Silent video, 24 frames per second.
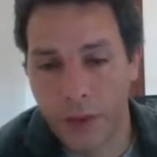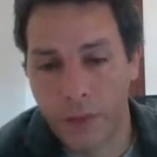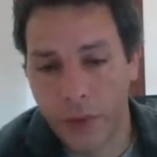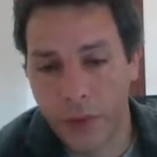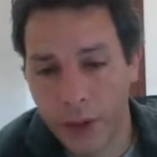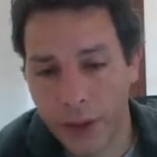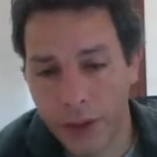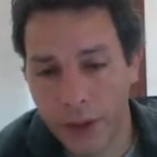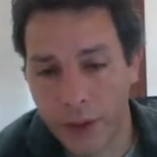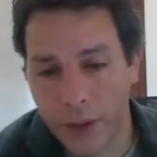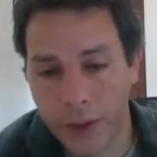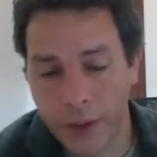
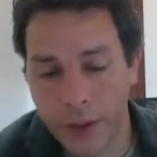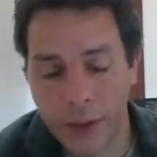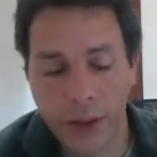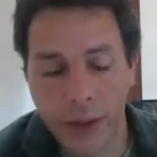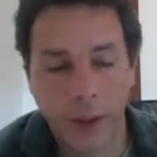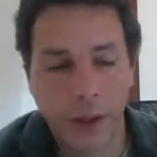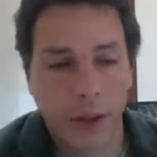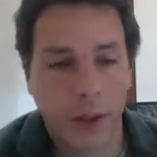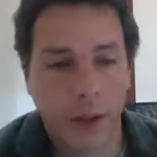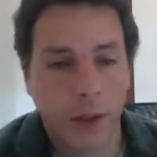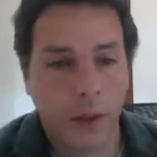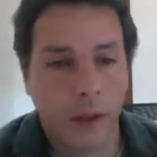And
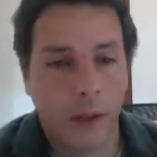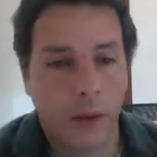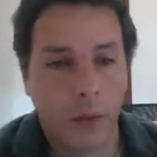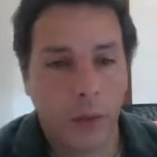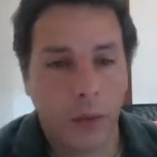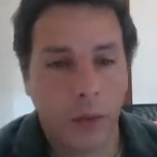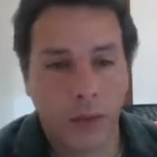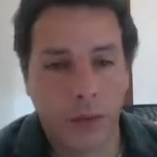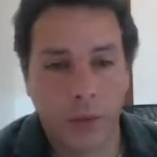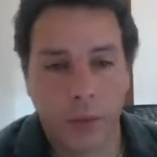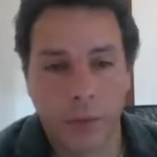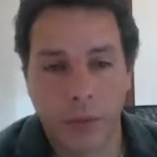finally,
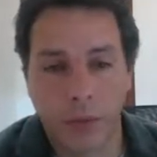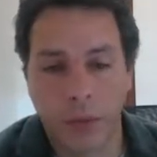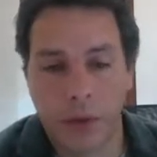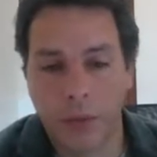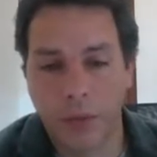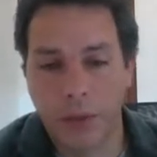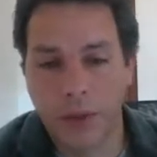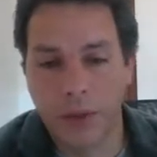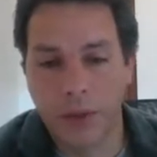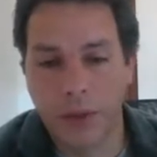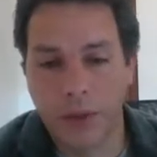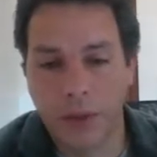what's the
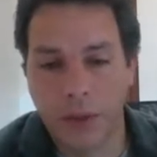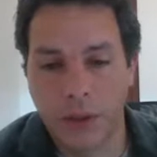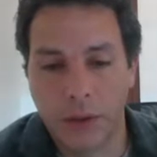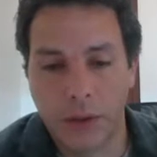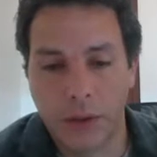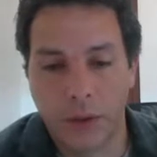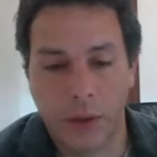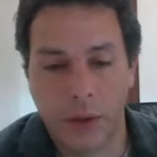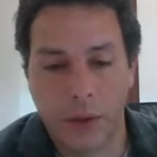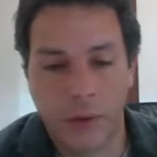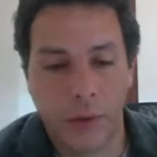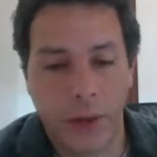
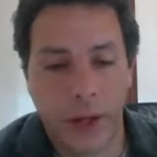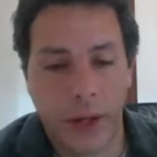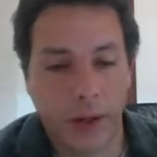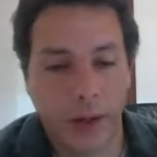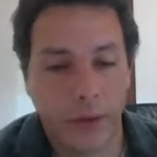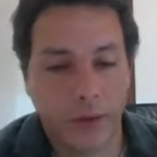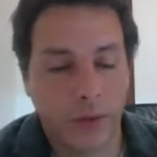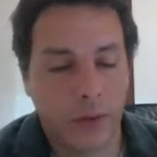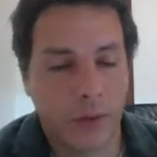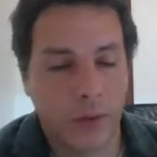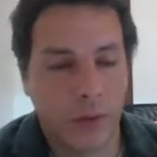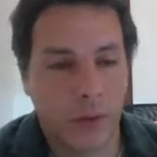probability of
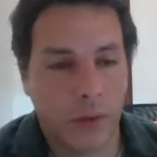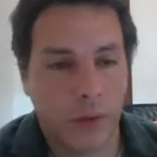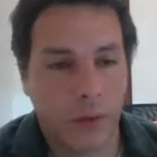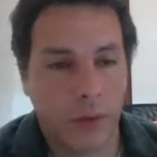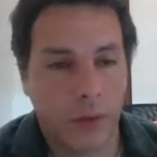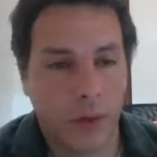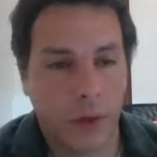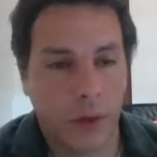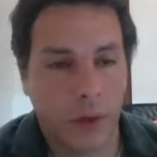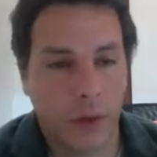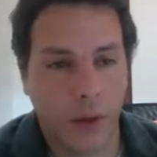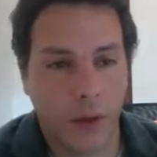x
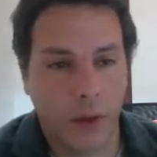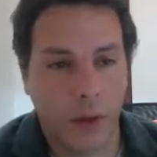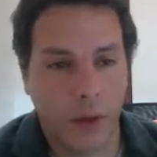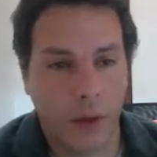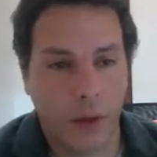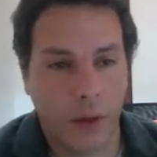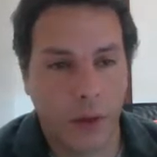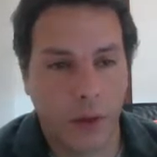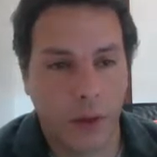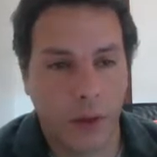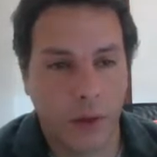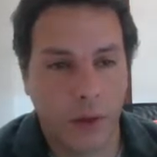
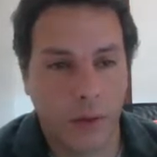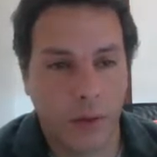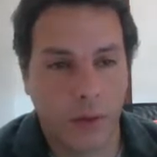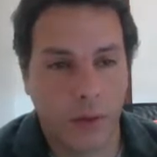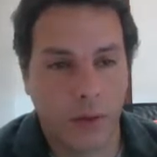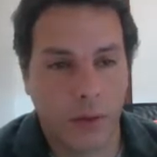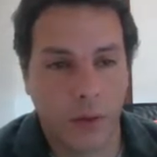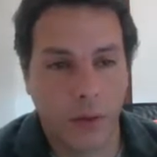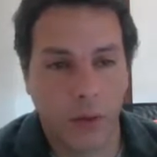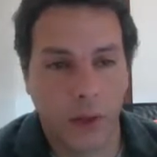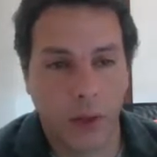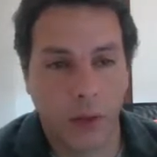
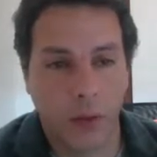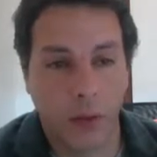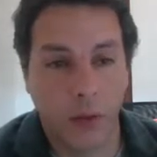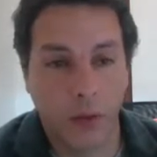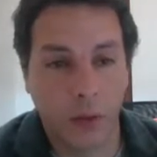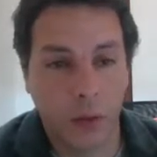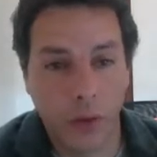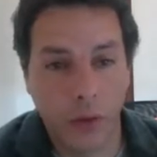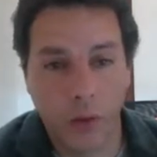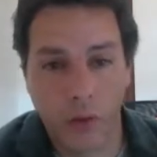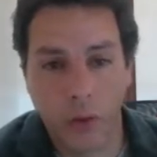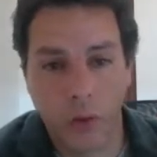takes the value
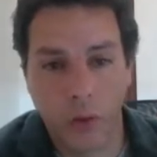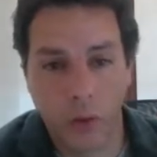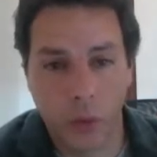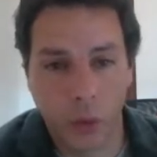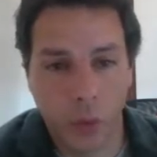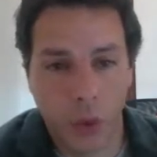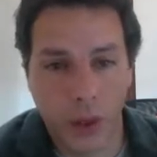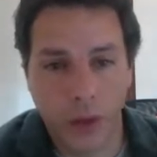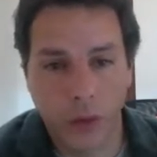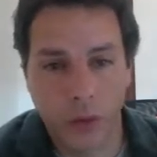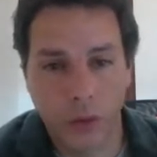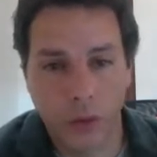0
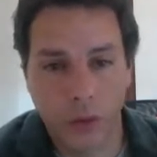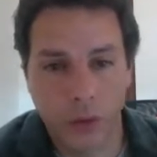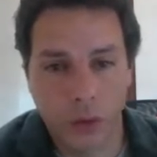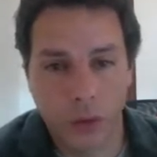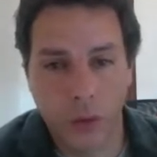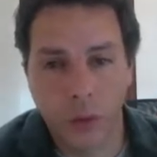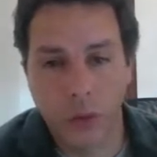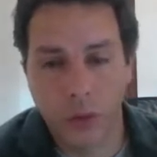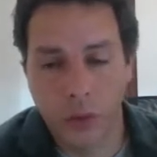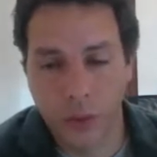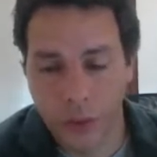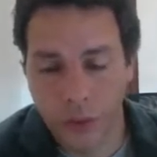or 1 or
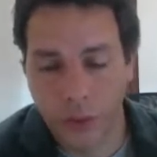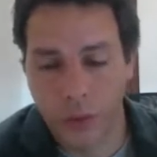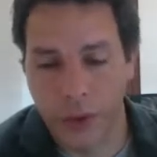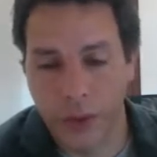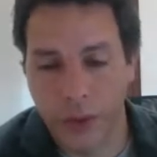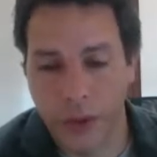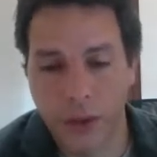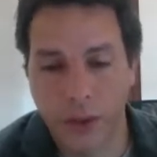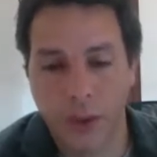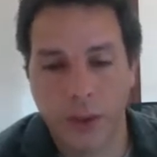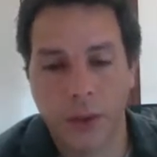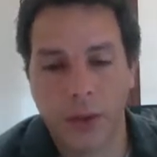2 or
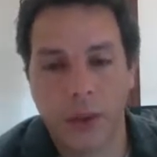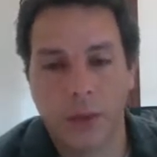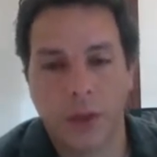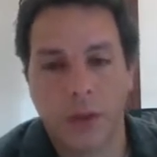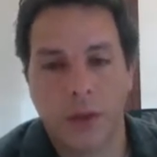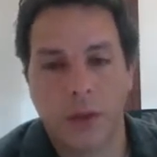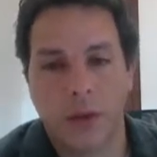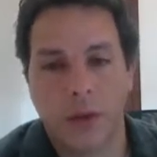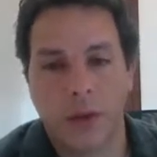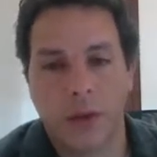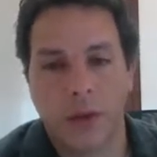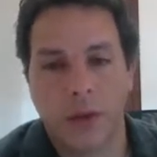3?
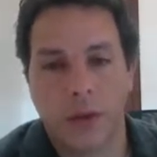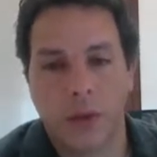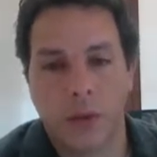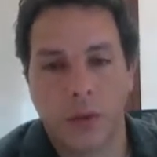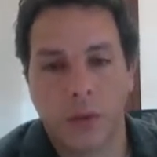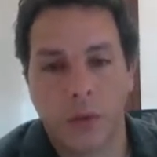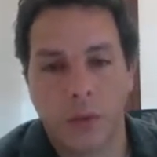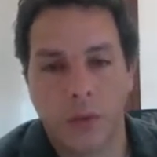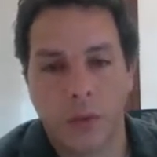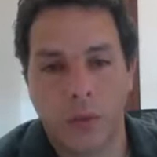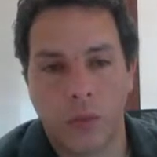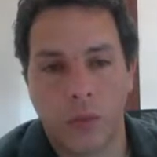
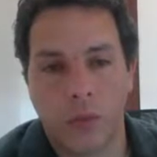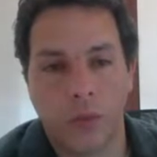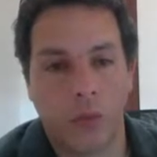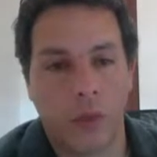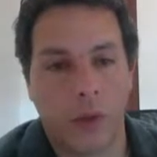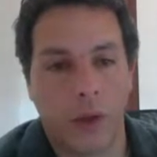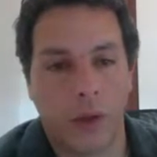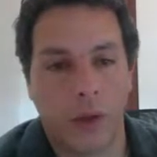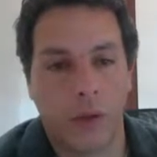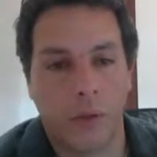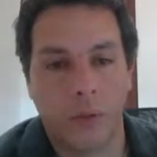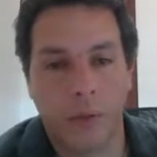
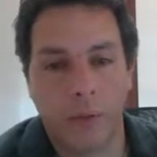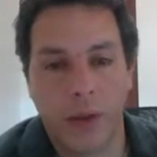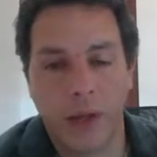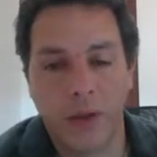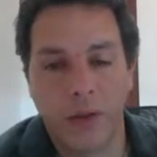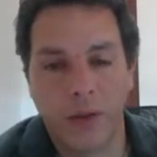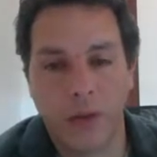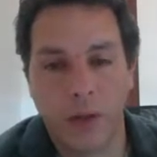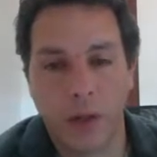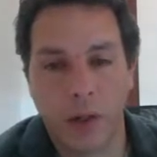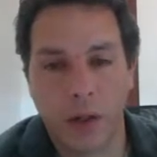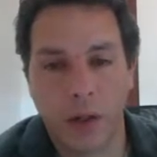Well,
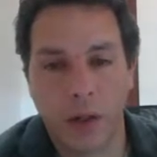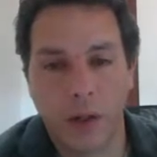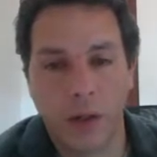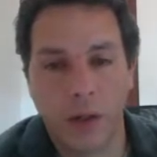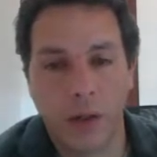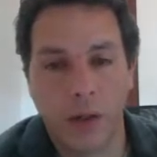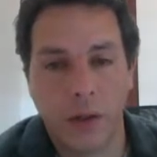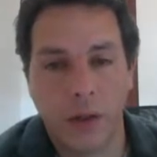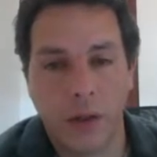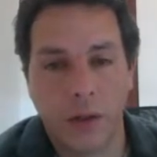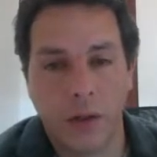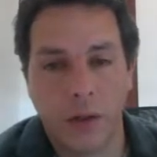
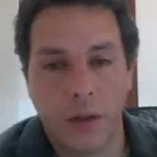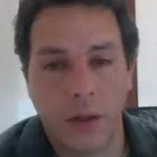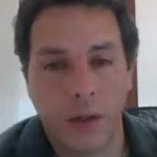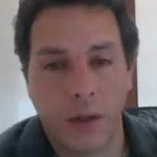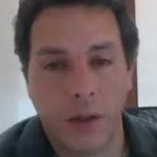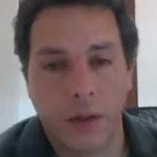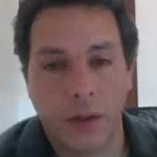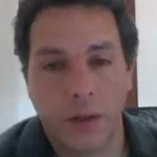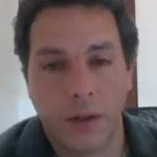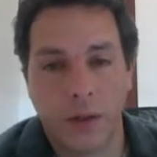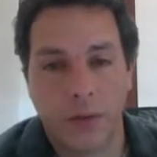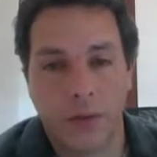basically,
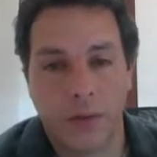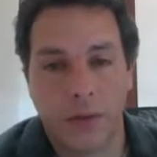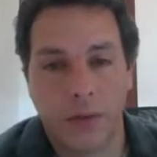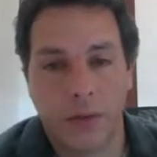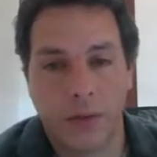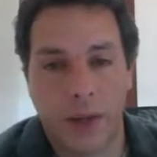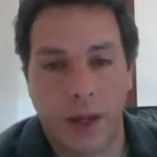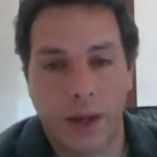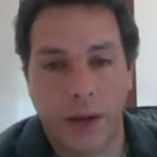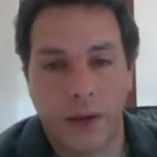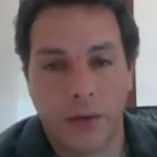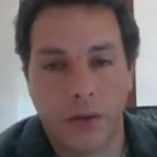it
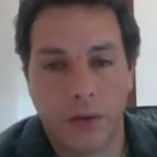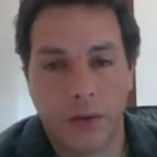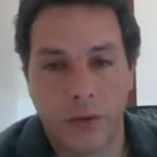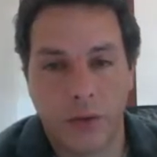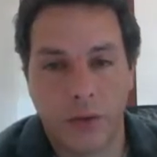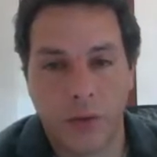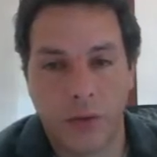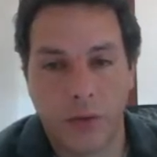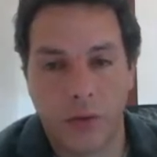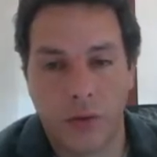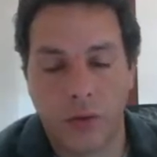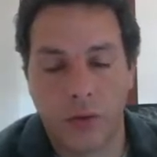is that
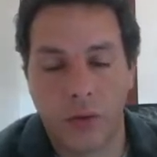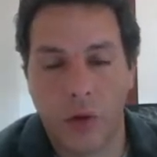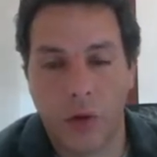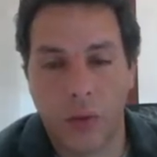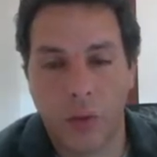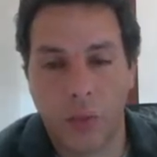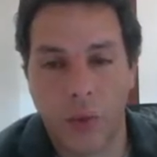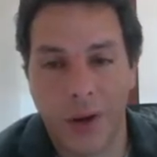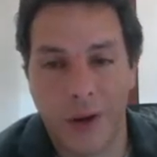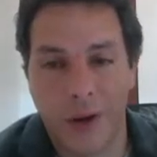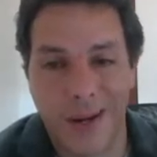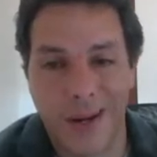the
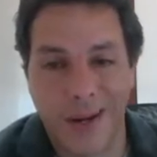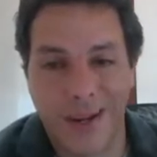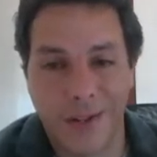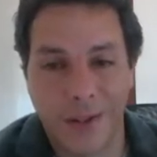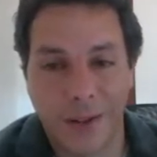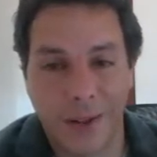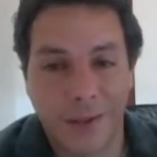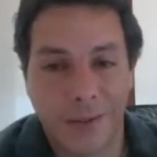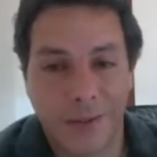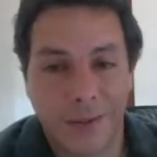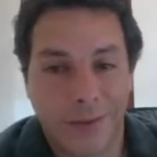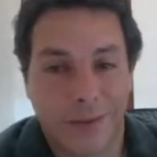drone will
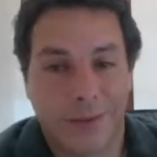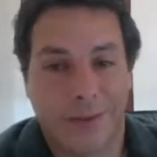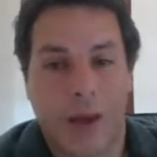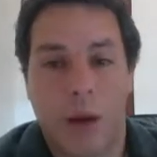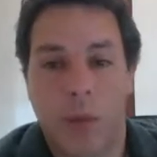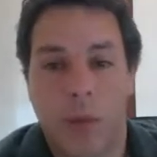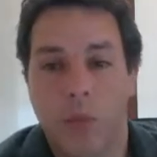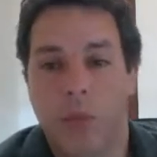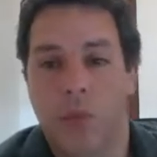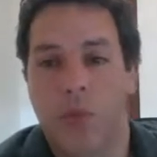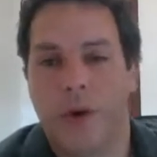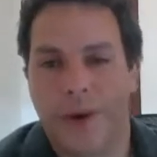land
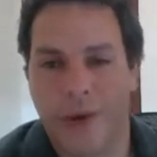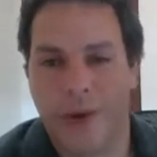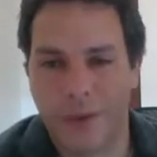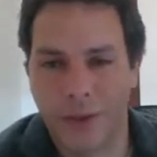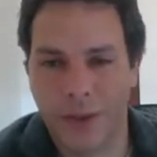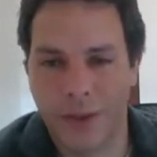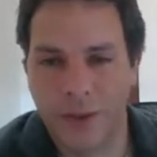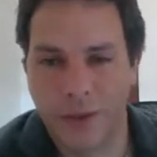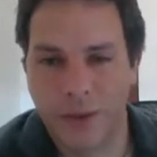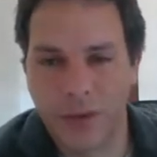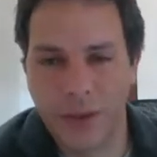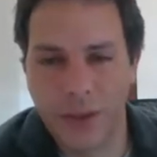
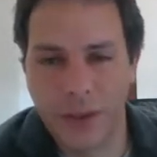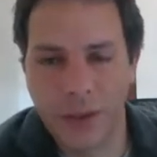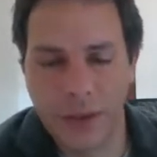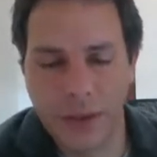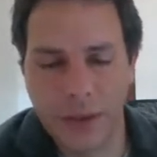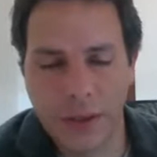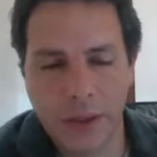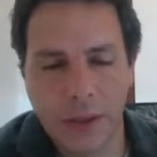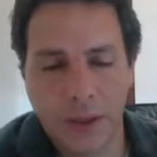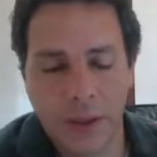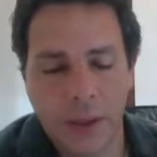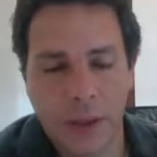somewhere in the
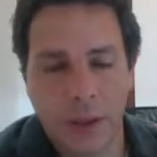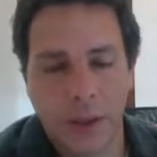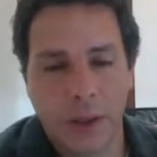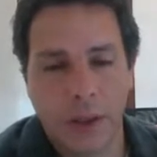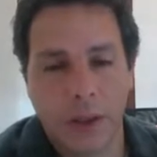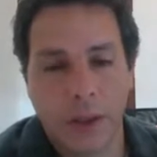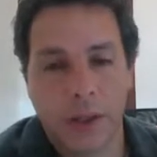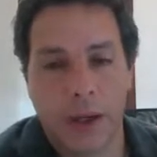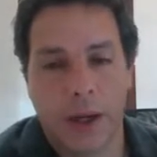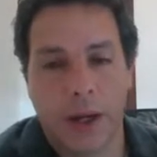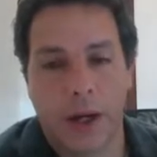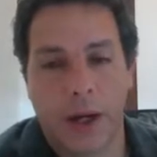city,
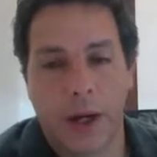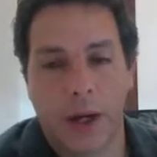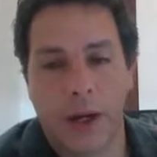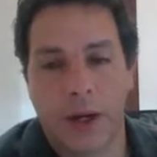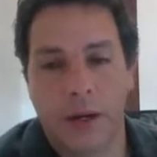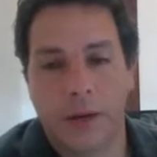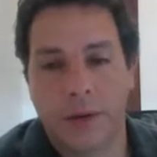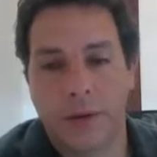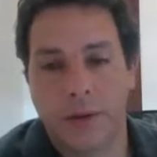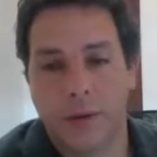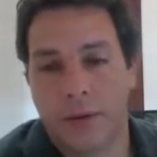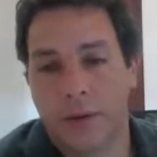
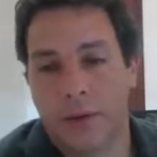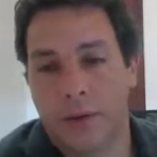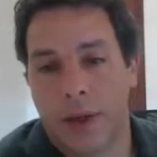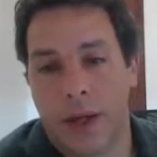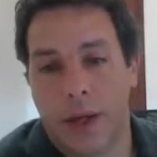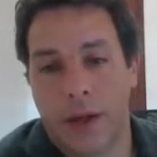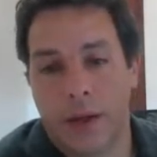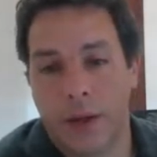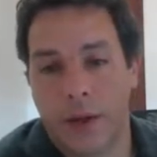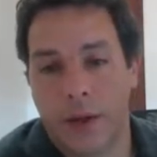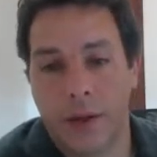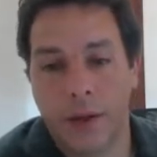and
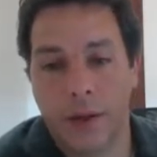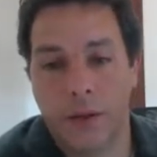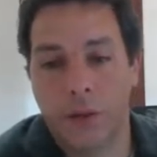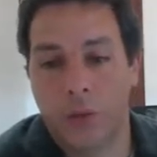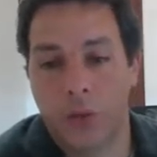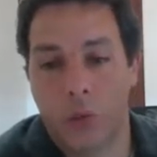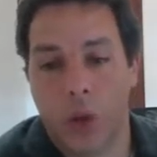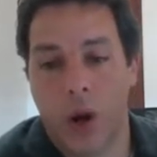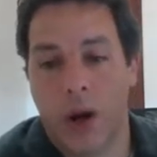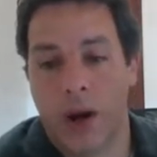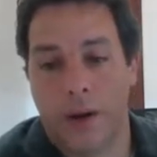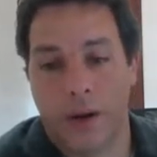that
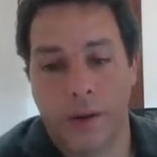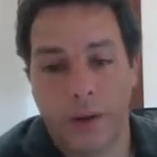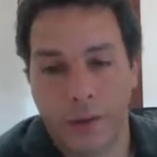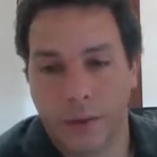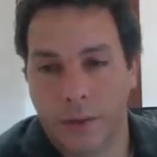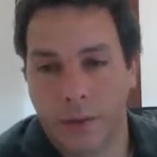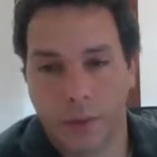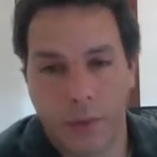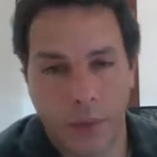is 1,